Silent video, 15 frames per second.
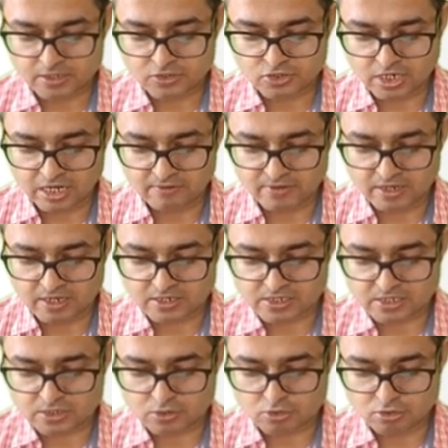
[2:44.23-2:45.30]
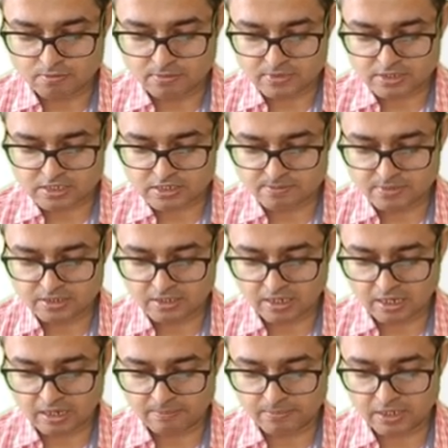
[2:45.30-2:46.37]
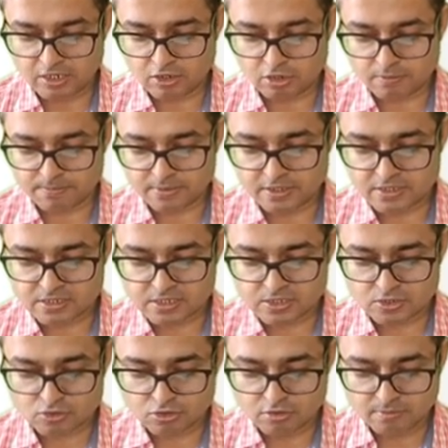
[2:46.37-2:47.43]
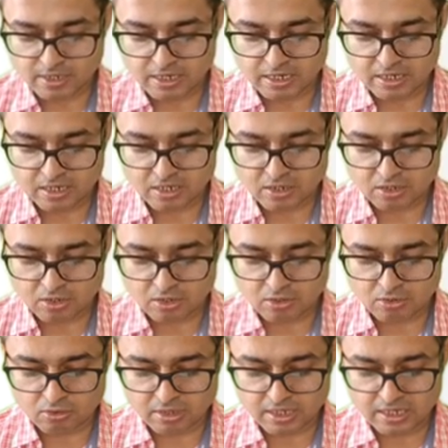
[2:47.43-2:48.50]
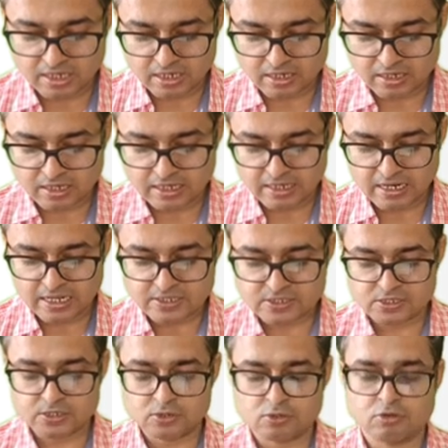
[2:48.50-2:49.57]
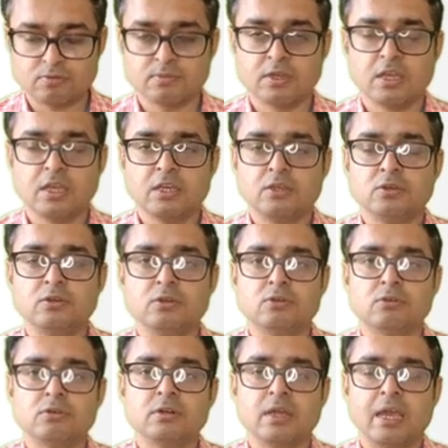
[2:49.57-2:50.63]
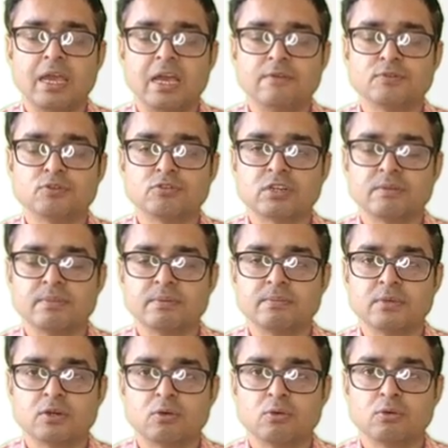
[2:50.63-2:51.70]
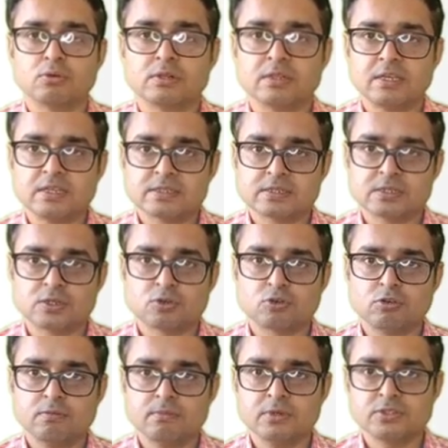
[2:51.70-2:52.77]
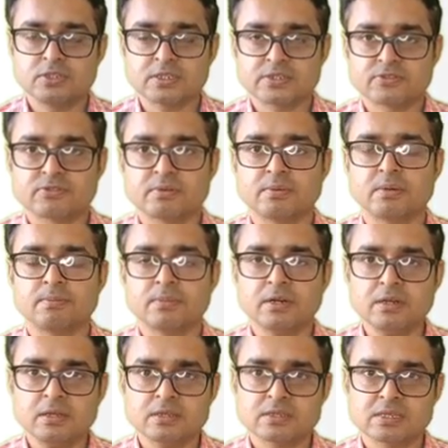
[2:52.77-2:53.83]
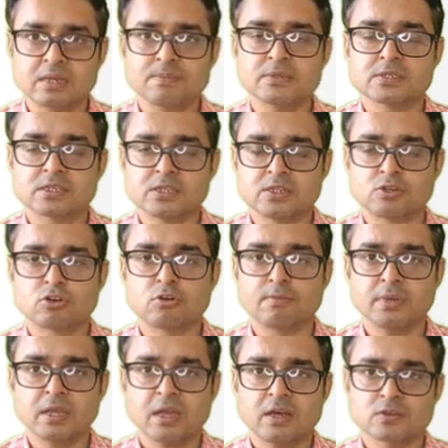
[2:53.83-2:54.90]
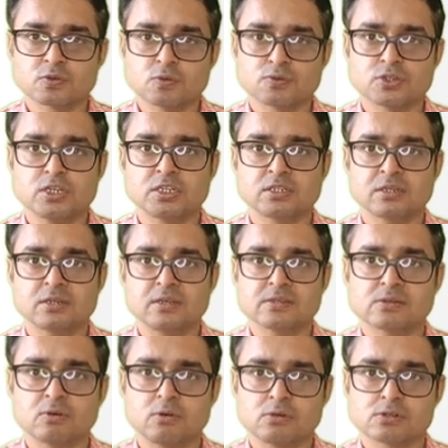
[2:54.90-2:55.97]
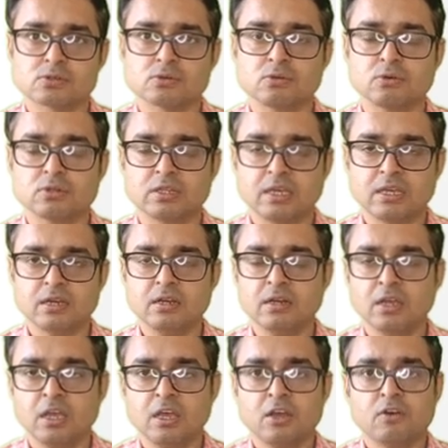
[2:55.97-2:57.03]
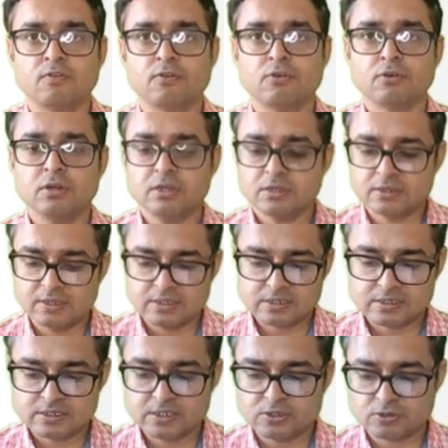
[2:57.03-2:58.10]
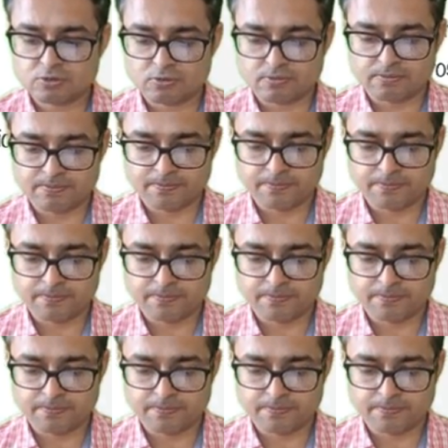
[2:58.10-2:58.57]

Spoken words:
Zellweger syndrome, Smith-Lemli-Opitz syndrome, and Cornelia-de Lange syndrome. You don't have to remember all these syndromes, but just remember some syndromic association is also there for this syndrome.